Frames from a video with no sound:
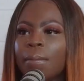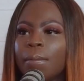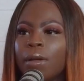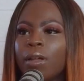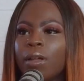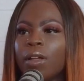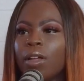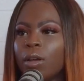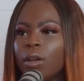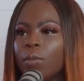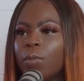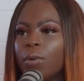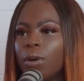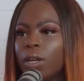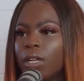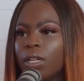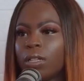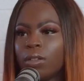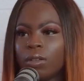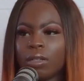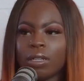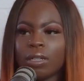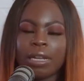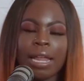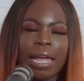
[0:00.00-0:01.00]
Right. But
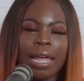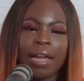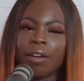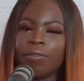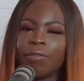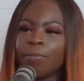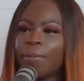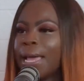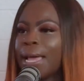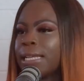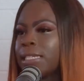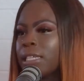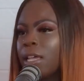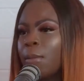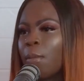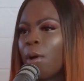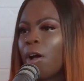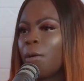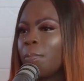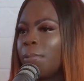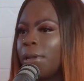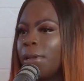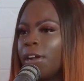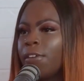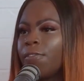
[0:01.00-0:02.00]
like a
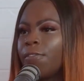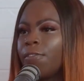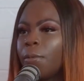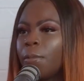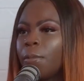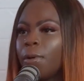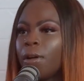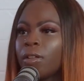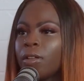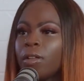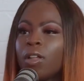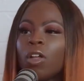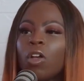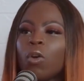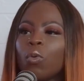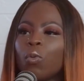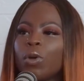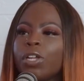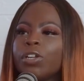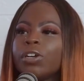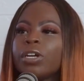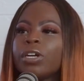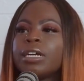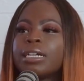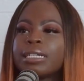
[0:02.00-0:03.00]
basketball player, football,
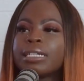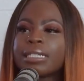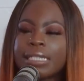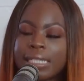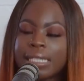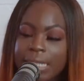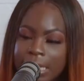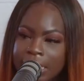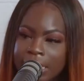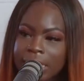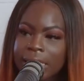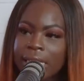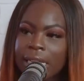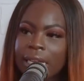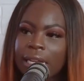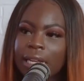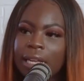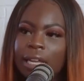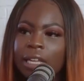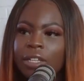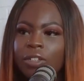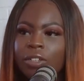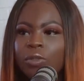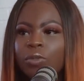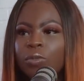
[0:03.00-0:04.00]
when mm-hmm. you're consistent
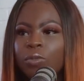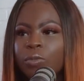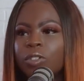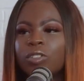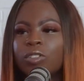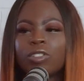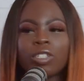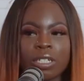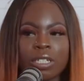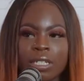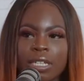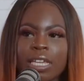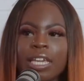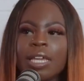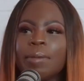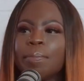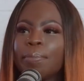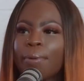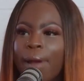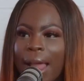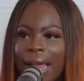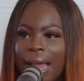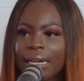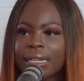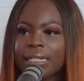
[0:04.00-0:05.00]
mm-hmm. and 10, you just keep
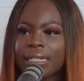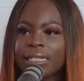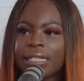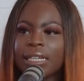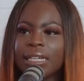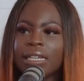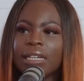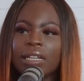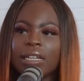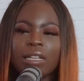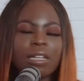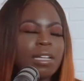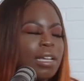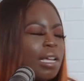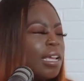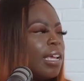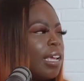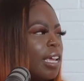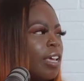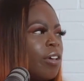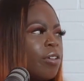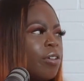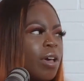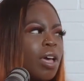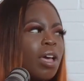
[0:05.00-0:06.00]
practicing,
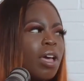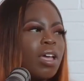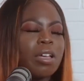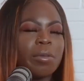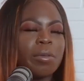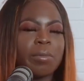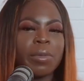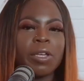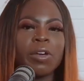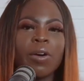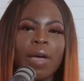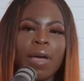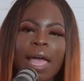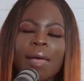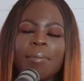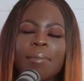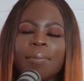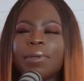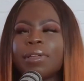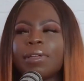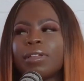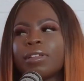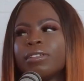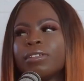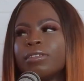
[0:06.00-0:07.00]
mm-hmm. it'll come. It'll yeah.
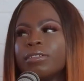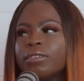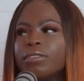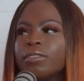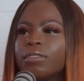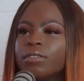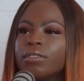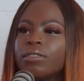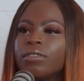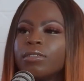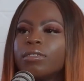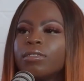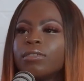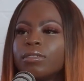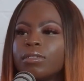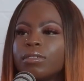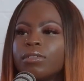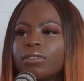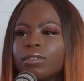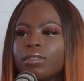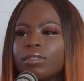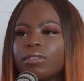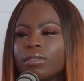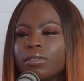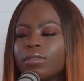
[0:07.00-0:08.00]
happen. Absolutely.